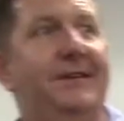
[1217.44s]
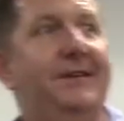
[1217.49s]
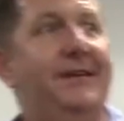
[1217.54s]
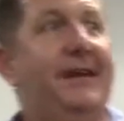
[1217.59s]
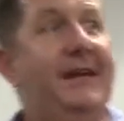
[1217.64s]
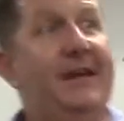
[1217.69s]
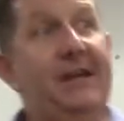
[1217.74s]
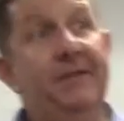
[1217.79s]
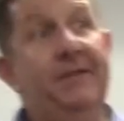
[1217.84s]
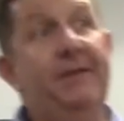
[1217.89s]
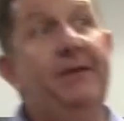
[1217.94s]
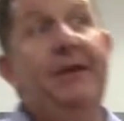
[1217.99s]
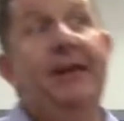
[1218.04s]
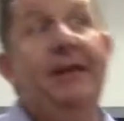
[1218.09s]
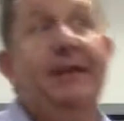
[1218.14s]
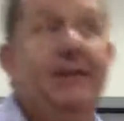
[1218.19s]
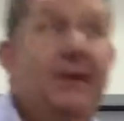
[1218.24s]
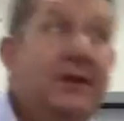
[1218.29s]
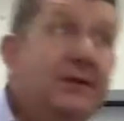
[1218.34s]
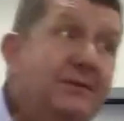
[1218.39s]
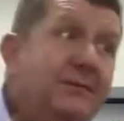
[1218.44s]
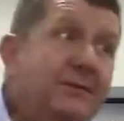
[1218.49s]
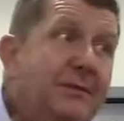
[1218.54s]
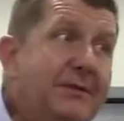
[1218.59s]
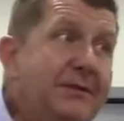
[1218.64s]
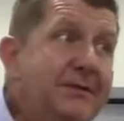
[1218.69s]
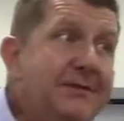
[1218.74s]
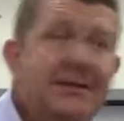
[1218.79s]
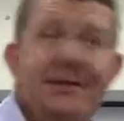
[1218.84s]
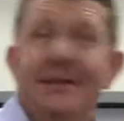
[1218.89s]
Any of you get those
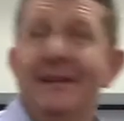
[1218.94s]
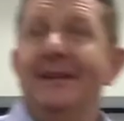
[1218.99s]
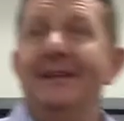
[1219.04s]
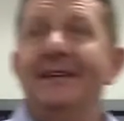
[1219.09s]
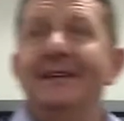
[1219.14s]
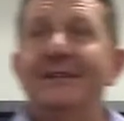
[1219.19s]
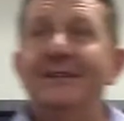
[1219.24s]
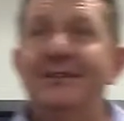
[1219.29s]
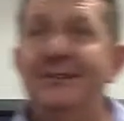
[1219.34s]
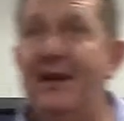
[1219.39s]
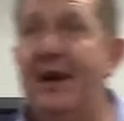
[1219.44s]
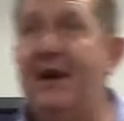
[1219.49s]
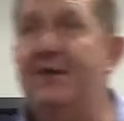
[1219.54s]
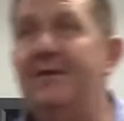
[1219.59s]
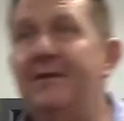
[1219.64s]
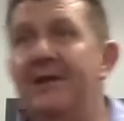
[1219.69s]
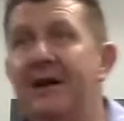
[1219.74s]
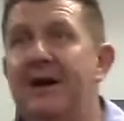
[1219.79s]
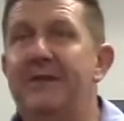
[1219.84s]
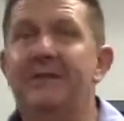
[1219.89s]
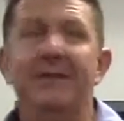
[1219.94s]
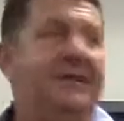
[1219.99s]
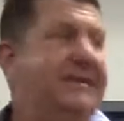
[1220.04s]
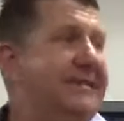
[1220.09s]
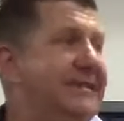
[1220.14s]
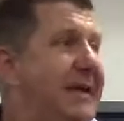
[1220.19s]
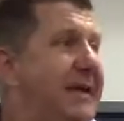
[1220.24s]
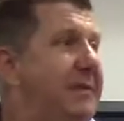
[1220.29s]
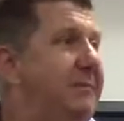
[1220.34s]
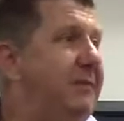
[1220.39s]
ones? Over and over the
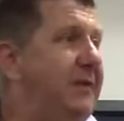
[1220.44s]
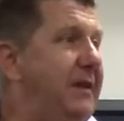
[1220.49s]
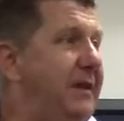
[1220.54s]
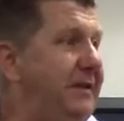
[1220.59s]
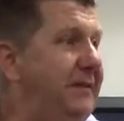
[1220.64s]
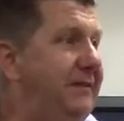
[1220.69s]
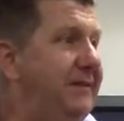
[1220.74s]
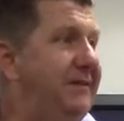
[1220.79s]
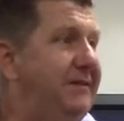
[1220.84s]
same thing?